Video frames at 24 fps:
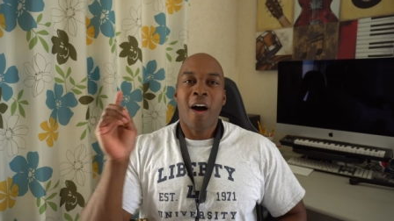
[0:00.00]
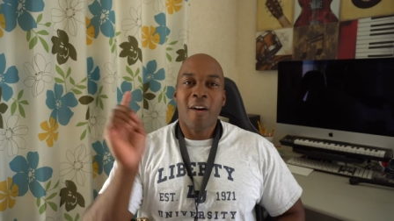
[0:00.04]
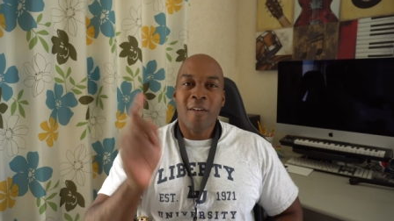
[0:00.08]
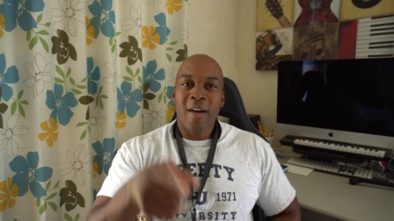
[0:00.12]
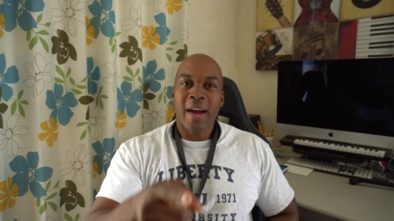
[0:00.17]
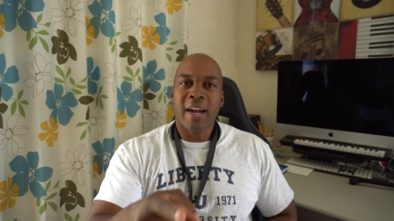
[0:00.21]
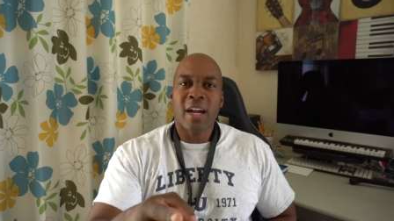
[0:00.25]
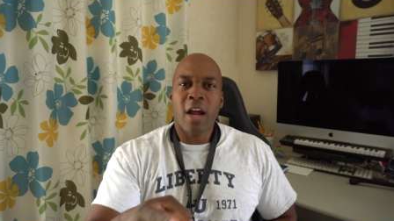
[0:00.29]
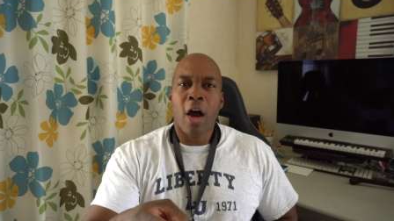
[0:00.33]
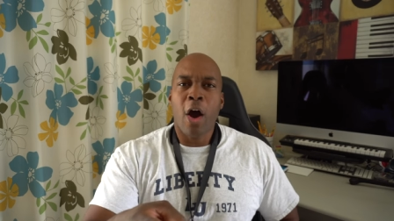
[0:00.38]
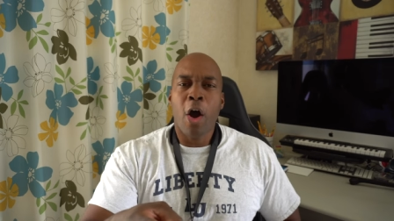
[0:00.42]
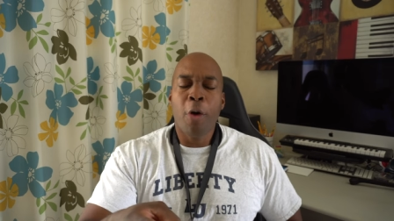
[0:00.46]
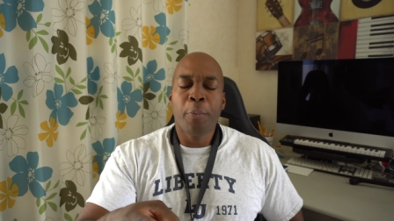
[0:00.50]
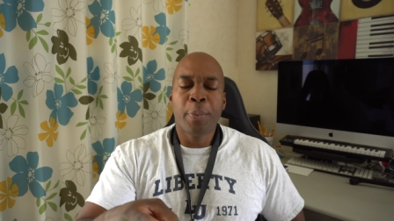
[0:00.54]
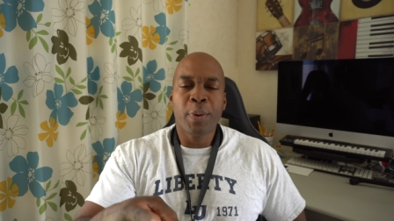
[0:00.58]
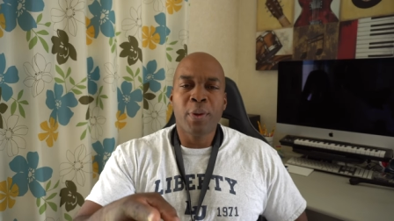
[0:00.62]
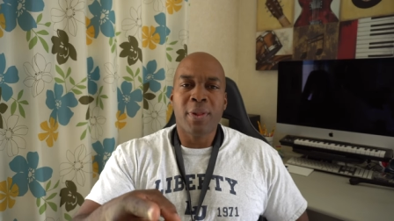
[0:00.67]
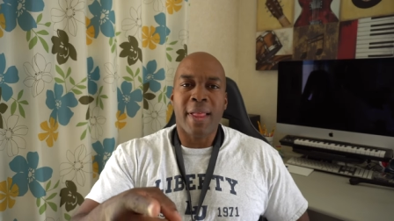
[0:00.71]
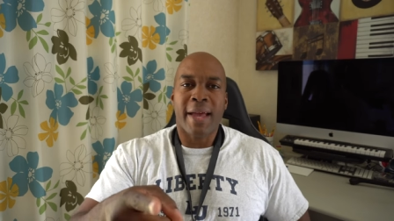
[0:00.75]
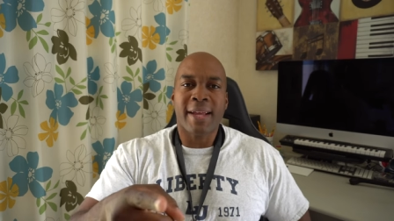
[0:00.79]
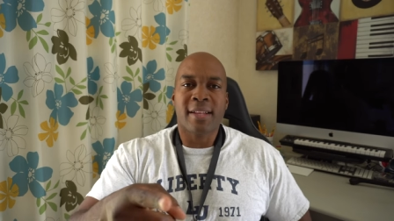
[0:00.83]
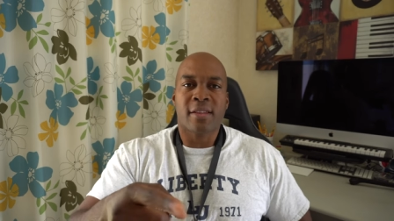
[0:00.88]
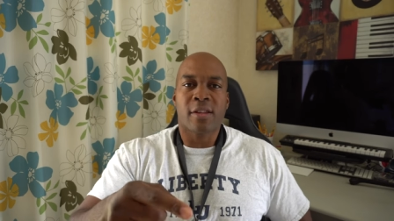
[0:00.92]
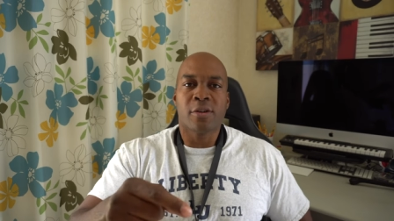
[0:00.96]
right, I hope you
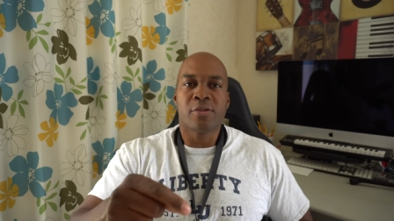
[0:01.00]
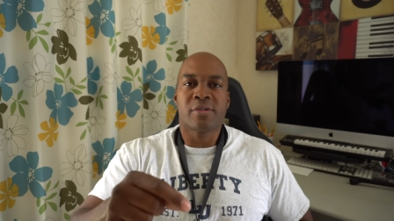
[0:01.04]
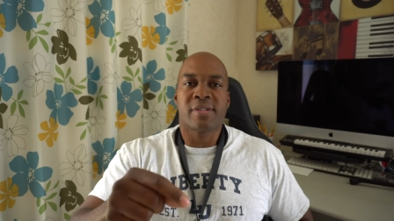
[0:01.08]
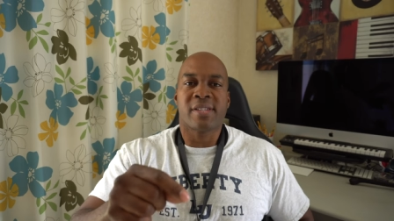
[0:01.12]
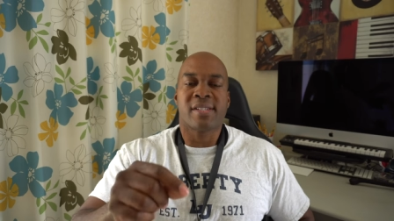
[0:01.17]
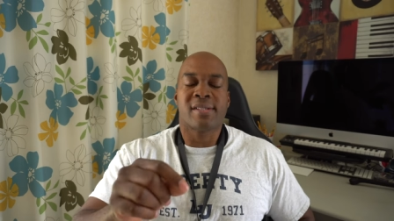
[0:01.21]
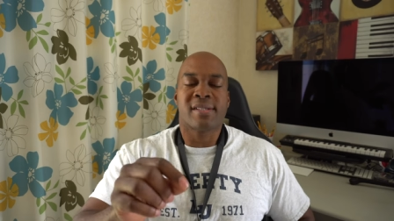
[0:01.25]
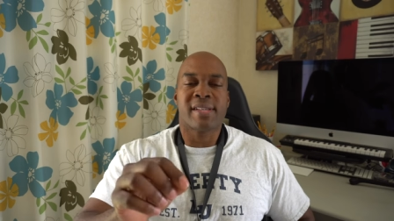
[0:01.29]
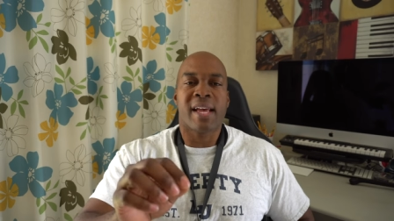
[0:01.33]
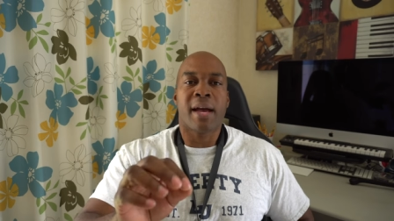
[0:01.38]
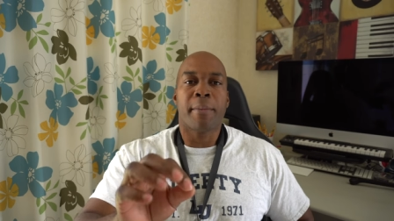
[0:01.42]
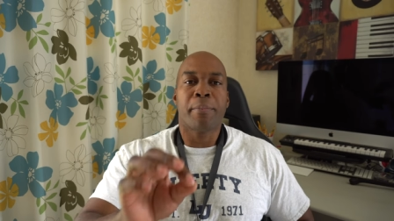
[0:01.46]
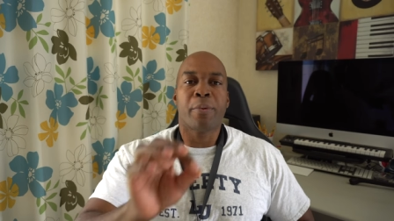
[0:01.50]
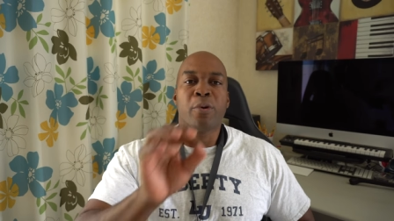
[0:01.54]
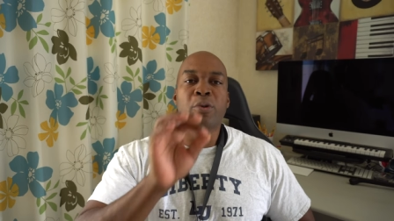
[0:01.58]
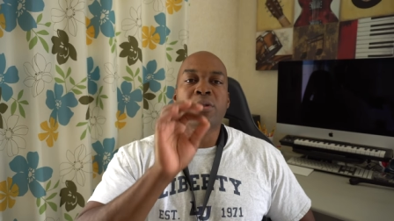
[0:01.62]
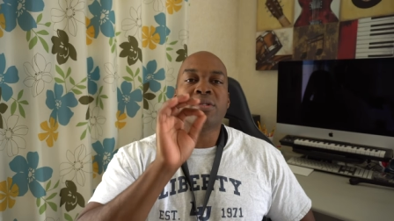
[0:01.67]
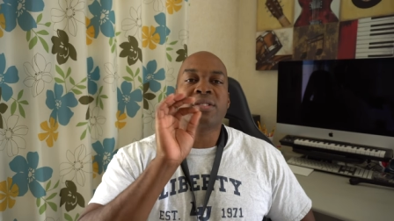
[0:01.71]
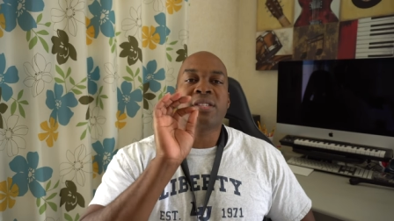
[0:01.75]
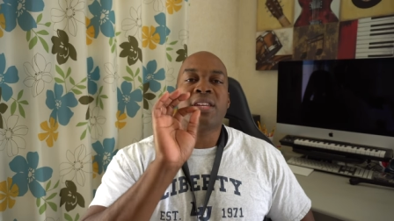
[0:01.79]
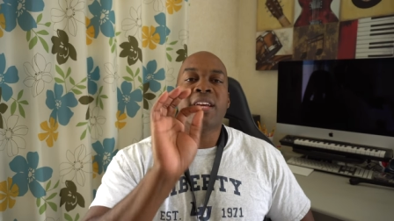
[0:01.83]
like those examples.